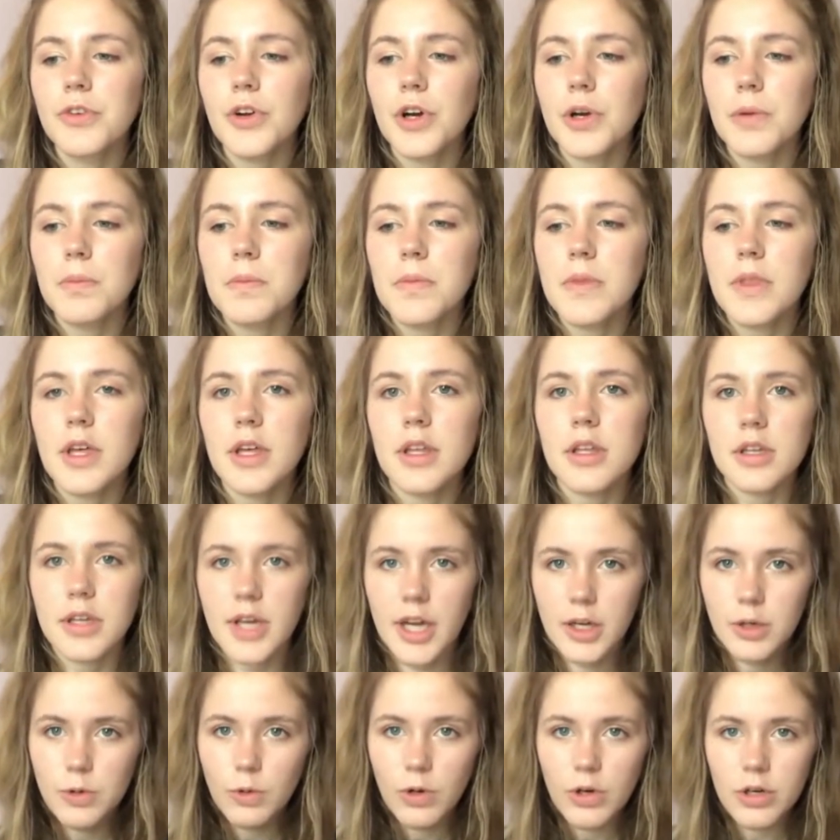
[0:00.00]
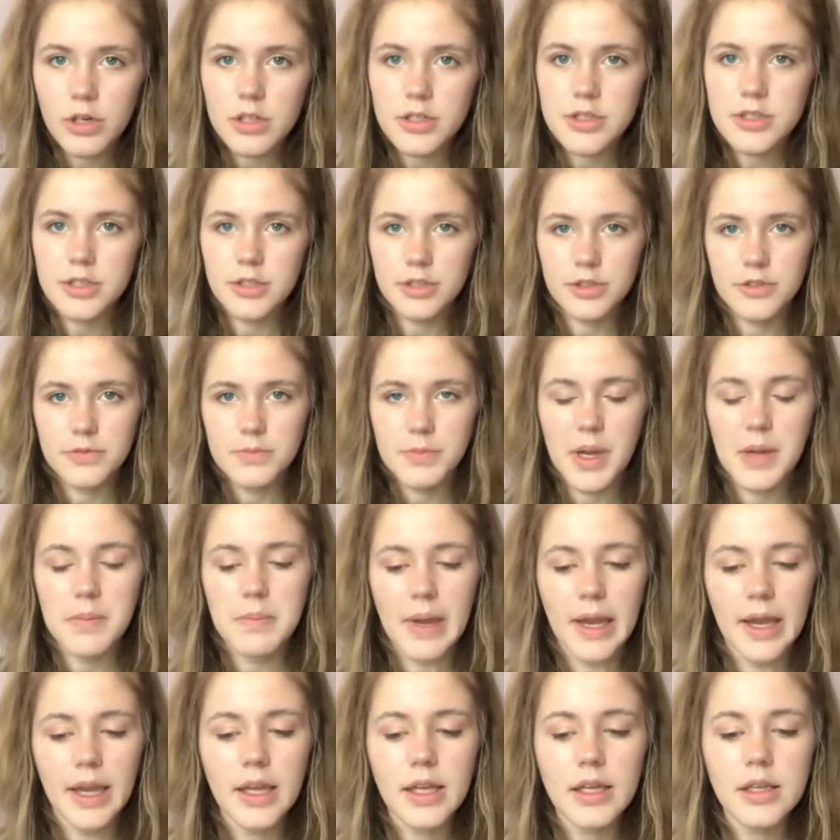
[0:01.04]
from the headquarters of my
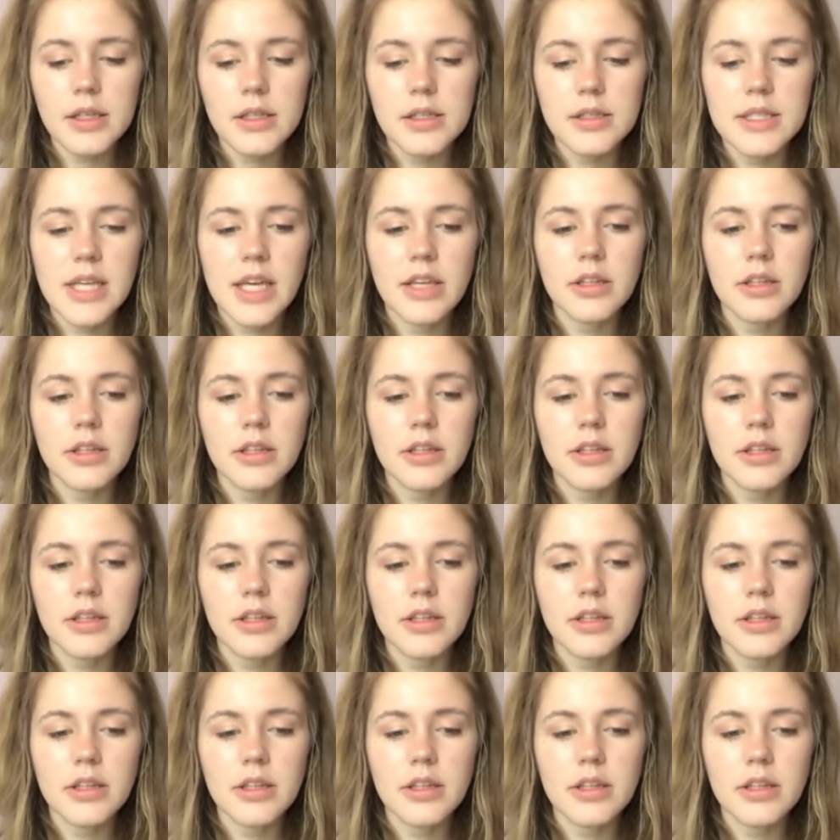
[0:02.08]
bank